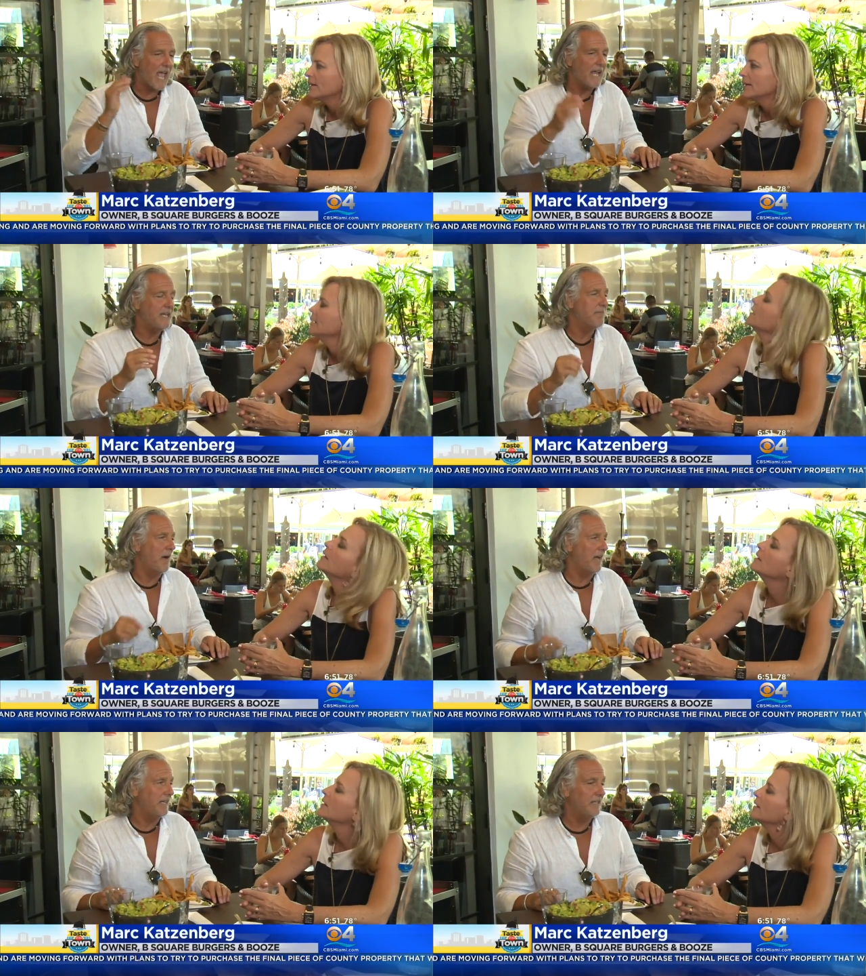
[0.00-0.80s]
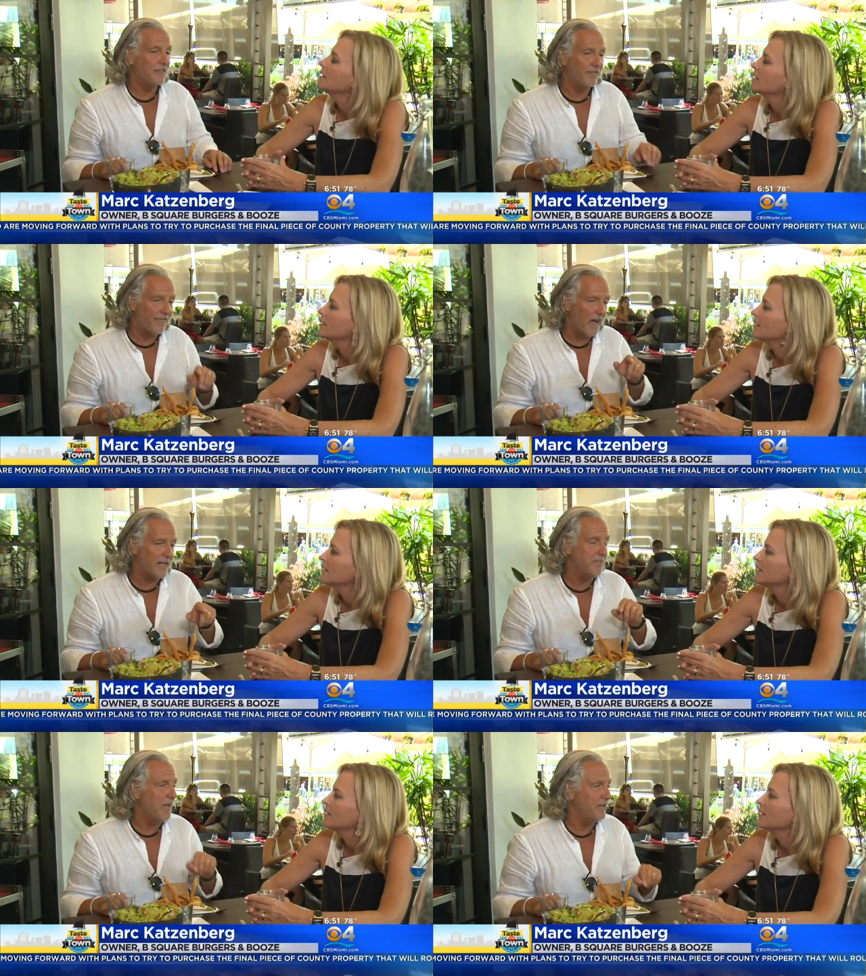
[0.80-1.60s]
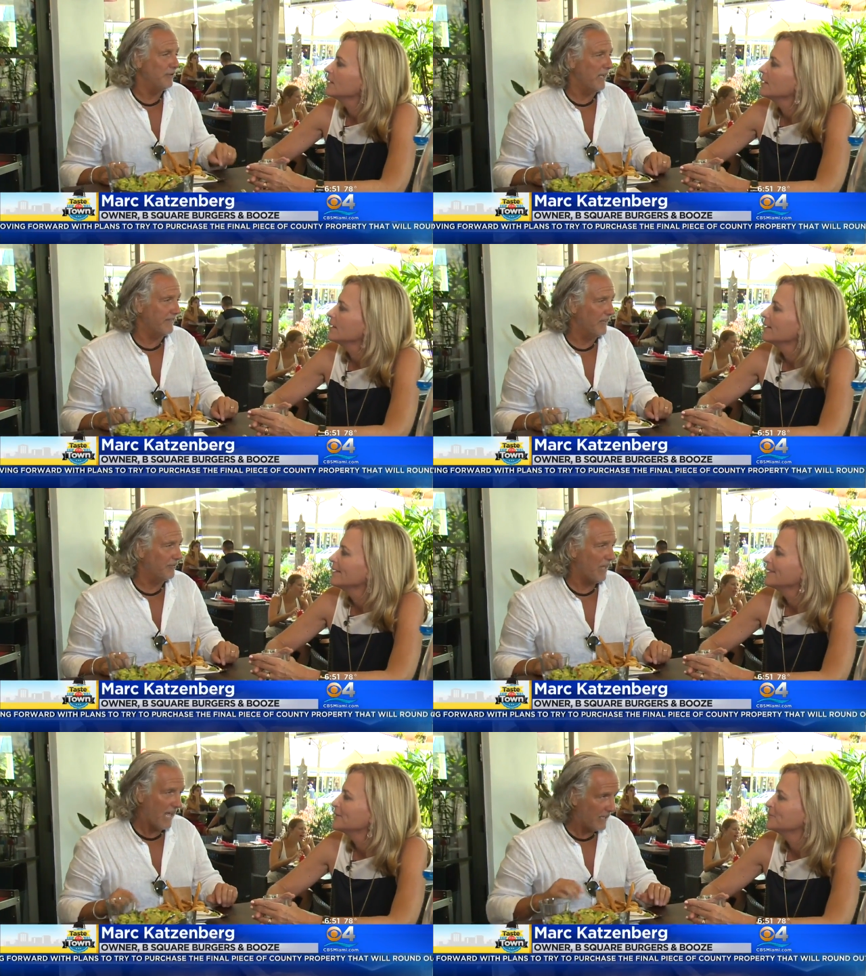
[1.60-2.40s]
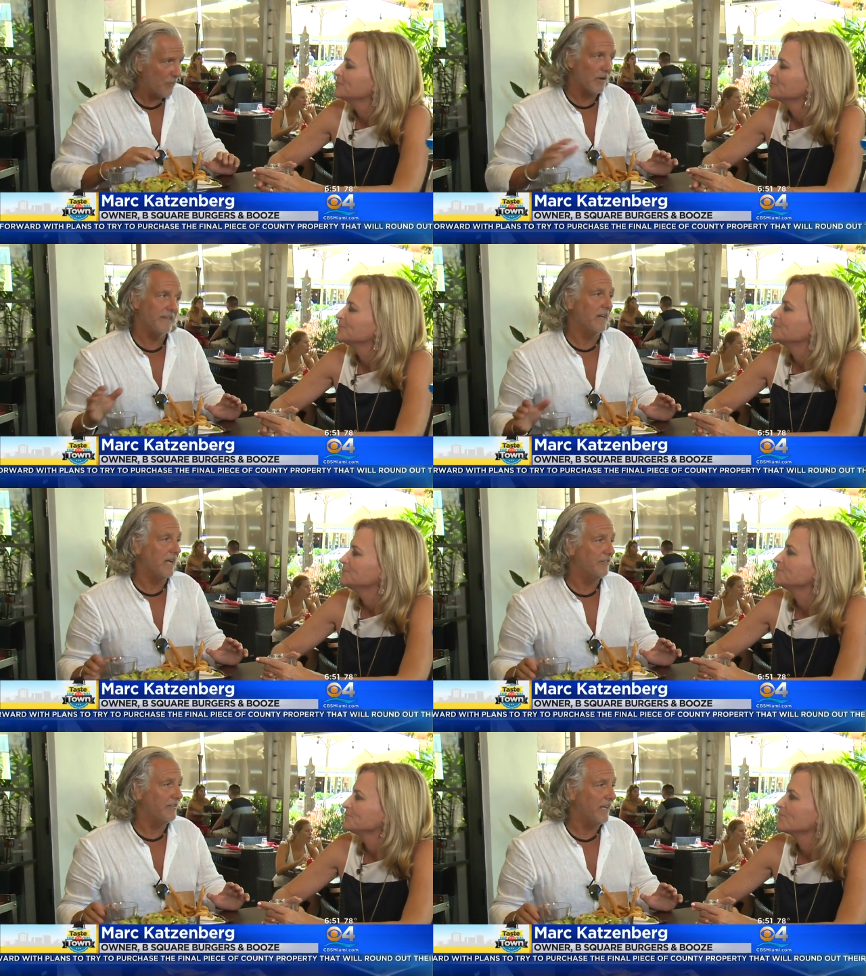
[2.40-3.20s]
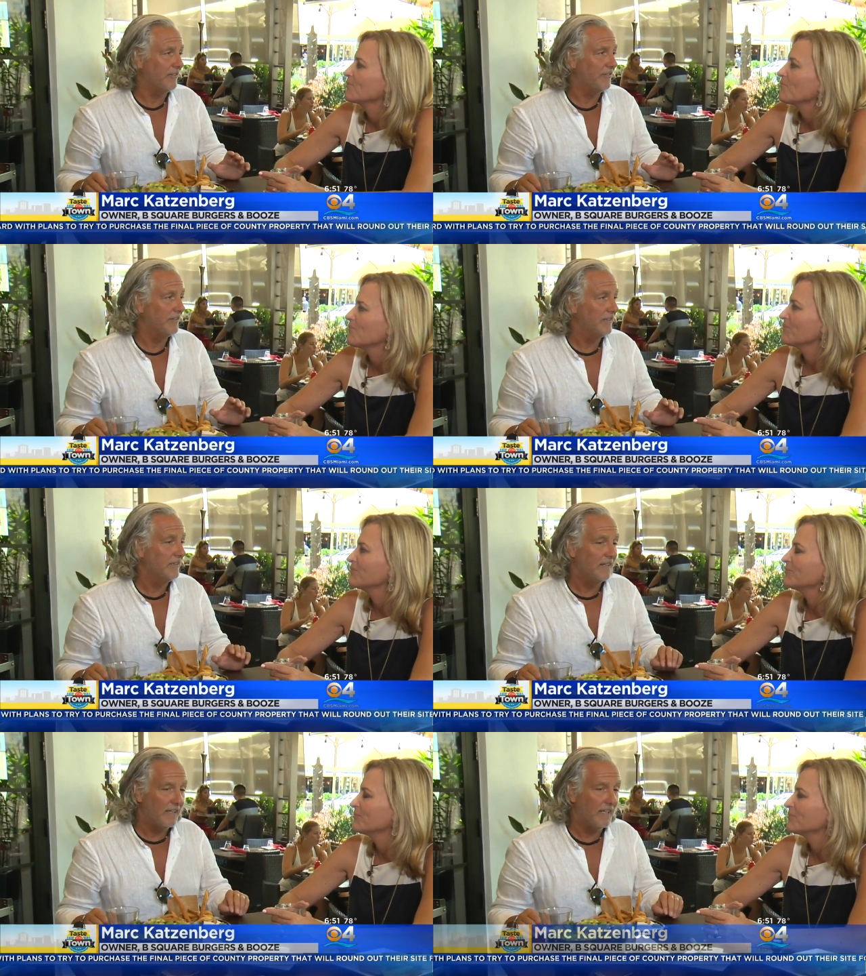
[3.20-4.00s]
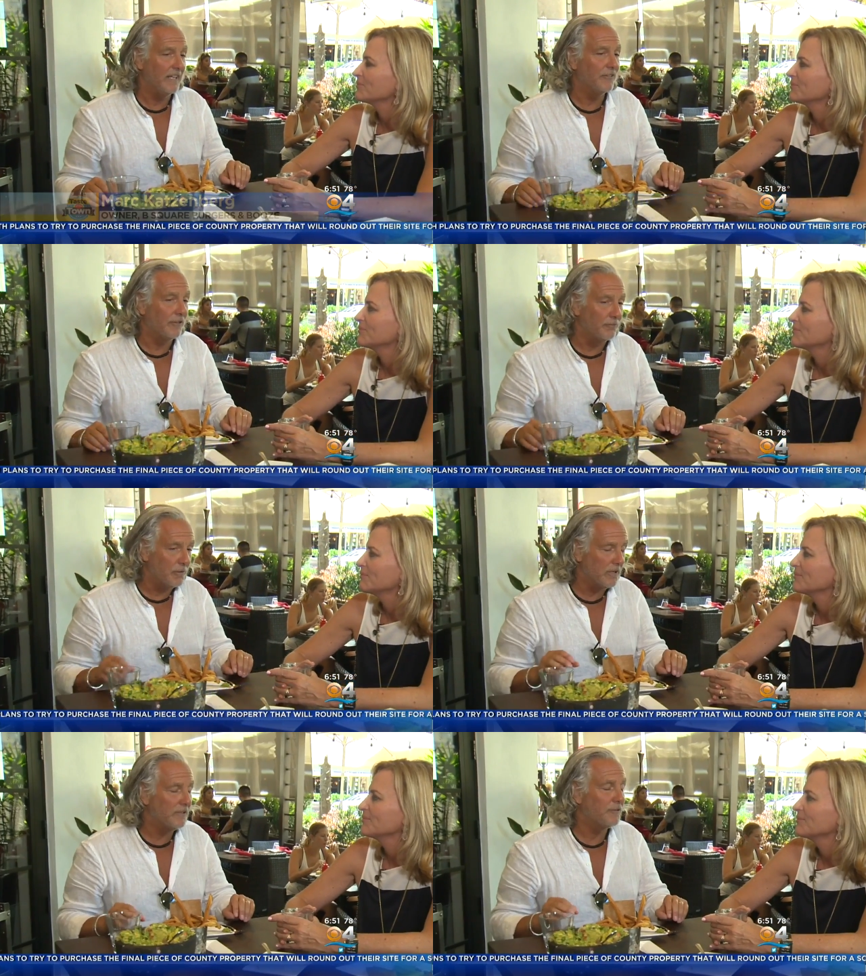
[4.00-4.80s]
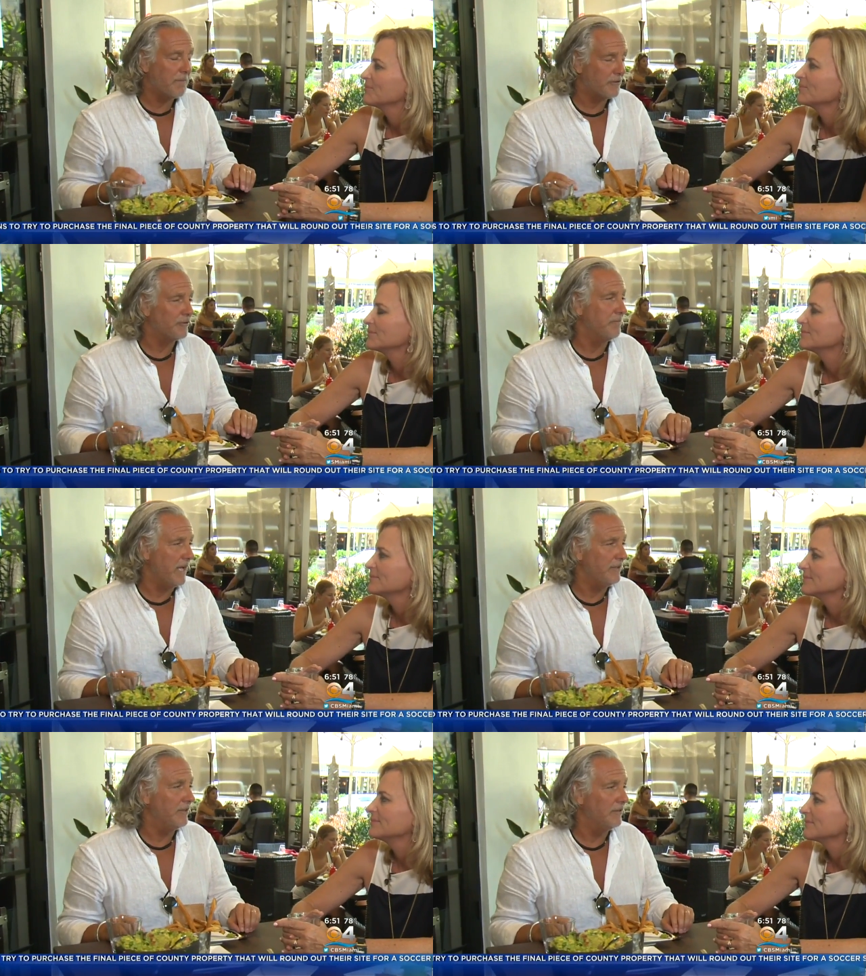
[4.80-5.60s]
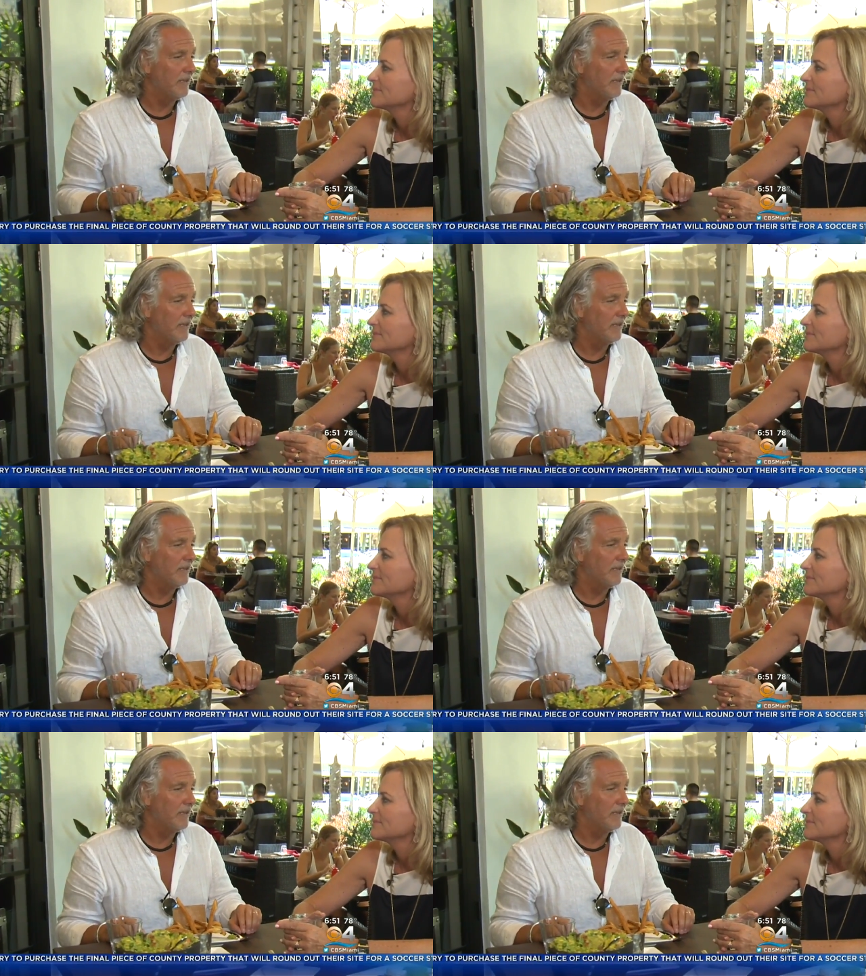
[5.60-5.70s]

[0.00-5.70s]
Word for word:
Speaker 1: anybody to find a menu like this anywhere in the United States. It is a really special menu.